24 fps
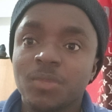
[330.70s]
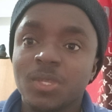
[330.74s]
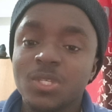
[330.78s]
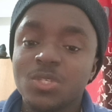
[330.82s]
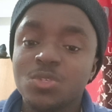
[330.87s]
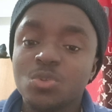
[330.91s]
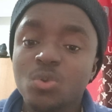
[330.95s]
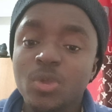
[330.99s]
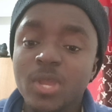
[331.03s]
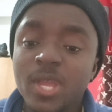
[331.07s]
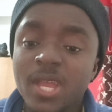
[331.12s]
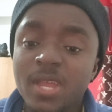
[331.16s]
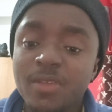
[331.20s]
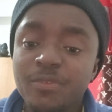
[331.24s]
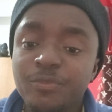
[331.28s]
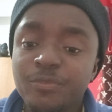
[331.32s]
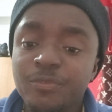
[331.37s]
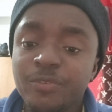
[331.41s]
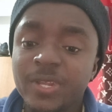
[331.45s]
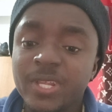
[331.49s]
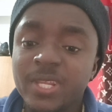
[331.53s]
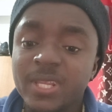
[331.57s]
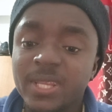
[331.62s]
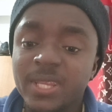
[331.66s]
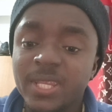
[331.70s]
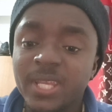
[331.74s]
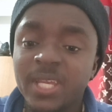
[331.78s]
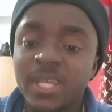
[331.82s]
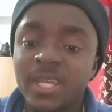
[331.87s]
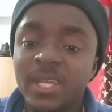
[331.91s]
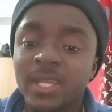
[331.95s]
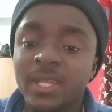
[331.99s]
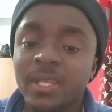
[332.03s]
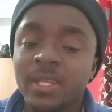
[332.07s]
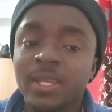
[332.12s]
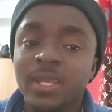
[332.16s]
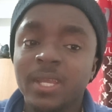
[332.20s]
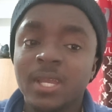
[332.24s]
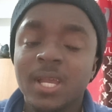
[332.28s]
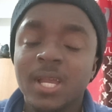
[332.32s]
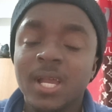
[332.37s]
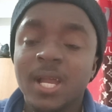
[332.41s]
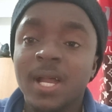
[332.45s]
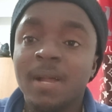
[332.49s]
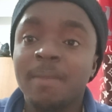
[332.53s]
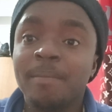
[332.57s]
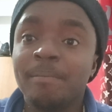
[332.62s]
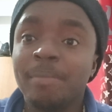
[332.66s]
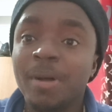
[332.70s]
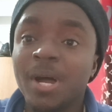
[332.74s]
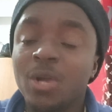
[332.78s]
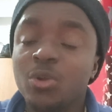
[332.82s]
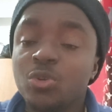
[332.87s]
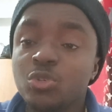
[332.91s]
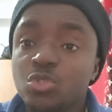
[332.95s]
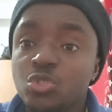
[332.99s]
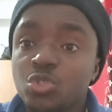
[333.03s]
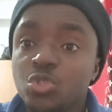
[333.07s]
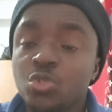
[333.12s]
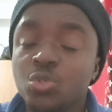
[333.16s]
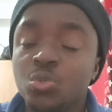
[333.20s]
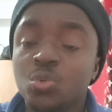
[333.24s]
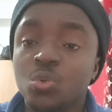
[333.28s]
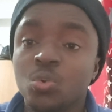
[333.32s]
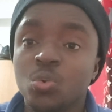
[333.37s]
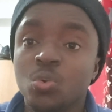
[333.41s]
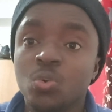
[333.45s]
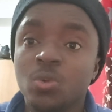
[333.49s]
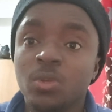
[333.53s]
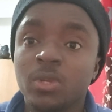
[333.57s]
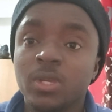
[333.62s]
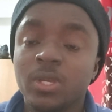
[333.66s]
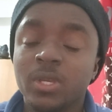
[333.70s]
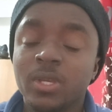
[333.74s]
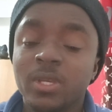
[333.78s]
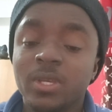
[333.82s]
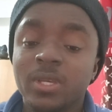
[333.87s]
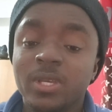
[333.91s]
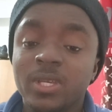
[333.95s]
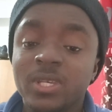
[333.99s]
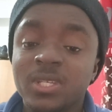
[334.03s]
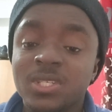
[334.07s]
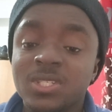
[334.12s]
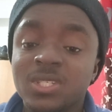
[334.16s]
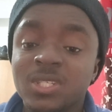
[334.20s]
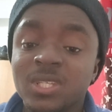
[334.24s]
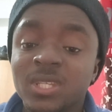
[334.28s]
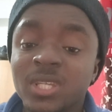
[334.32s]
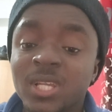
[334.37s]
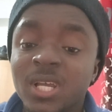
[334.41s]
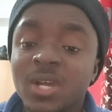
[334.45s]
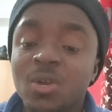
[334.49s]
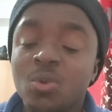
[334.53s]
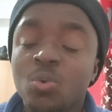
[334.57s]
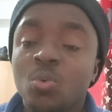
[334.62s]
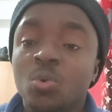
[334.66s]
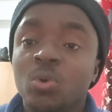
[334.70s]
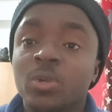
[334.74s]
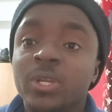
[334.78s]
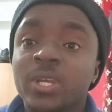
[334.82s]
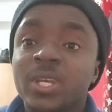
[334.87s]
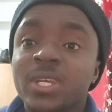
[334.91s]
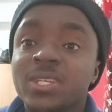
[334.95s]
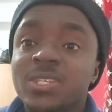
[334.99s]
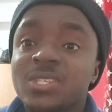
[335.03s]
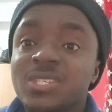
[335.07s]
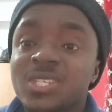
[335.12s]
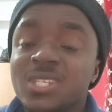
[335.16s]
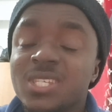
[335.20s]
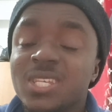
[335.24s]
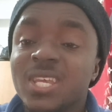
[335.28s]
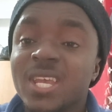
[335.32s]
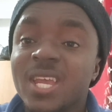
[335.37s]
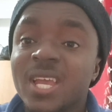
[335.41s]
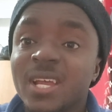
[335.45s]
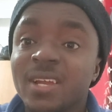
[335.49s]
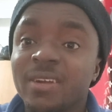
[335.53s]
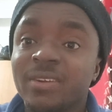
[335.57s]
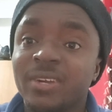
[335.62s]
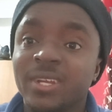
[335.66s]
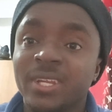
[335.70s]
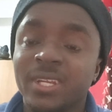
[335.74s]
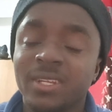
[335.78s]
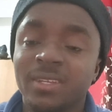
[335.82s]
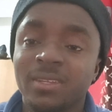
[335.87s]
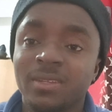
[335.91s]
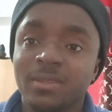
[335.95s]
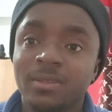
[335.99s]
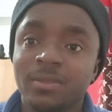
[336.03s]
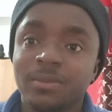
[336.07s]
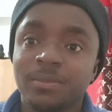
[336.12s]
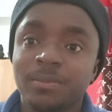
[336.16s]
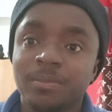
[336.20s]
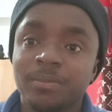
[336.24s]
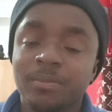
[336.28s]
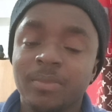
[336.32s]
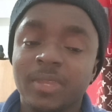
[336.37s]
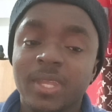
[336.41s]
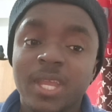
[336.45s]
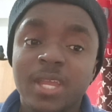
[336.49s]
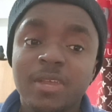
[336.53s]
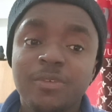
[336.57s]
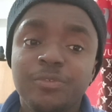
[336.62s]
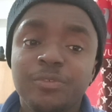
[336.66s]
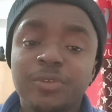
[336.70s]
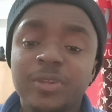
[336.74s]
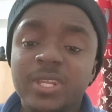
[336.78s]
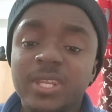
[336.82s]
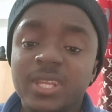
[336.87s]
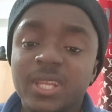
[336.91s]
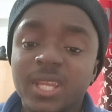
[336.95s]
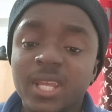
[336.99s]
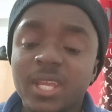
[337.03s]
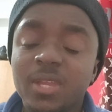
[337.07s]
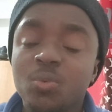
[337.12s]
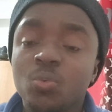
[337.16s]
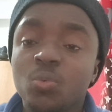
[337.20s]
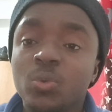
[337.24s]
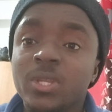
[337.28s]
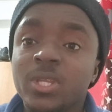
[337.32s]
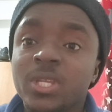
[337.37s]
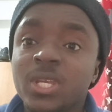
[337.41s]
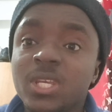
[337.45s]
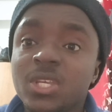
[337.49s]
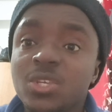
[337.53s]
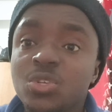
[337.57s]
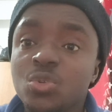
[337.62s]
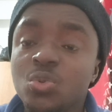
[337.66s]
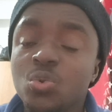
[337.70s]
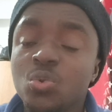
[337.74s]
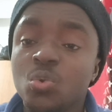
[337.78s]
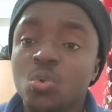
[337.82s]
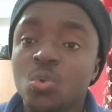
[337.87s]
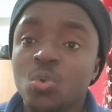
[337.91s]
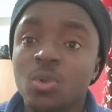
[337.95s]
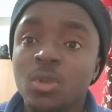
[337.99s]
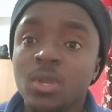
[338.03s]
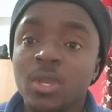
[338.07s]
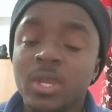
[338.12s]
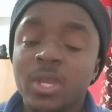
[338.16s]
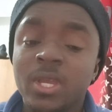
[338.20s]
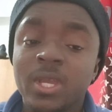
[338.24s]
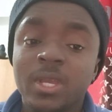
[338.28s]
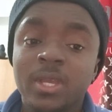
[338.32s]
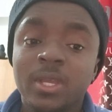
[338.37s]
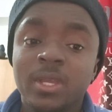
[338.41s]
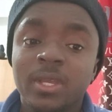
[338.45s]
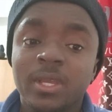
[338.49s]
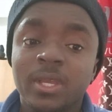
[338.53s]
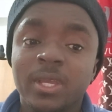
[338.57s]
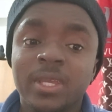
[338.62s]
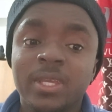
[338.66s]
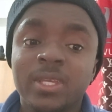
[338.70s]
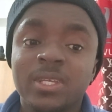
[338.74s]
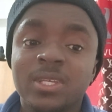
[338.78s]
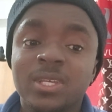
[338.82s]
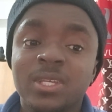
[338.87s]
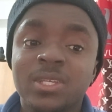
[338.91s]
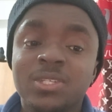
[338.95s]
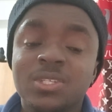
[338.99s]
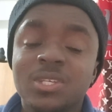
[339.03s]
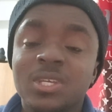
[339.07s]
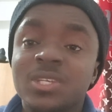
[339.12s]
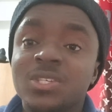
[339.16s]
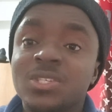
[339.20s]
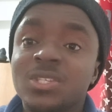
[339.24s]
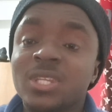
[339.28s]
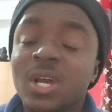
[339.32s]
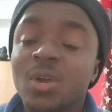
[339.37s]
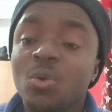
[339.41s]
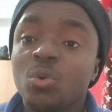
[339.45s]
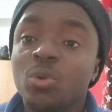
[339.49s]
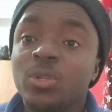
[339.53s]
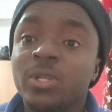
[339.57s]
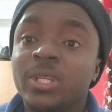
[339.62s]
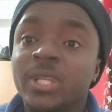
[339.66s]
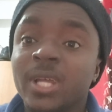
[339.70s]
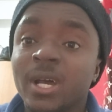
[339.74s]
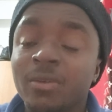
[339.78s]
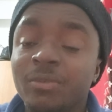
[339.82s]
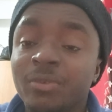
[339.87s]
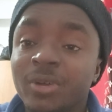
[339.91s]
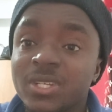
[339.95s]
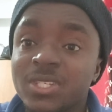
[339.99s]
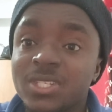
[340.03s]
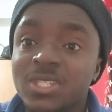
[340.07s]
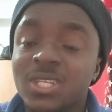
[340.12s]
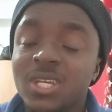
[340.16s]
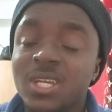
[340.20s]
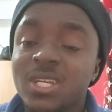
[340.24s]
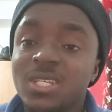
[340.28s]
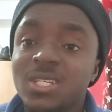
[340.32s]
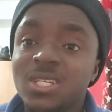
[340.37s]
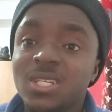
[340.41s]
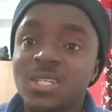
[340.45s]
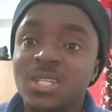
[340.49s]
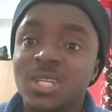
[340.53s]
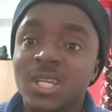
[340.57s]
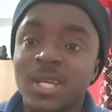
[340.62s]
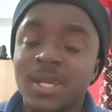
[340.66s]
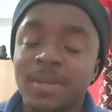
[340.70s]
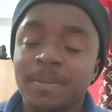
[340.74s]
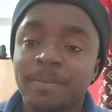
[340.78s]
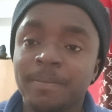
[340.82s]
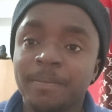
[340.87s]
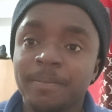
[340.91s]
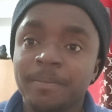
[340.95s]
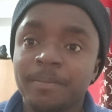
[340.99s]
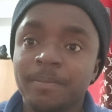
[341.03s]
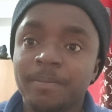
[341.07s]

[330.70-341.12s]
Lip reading: So everything about you is now what scaring. Everything within you is now what devastating them.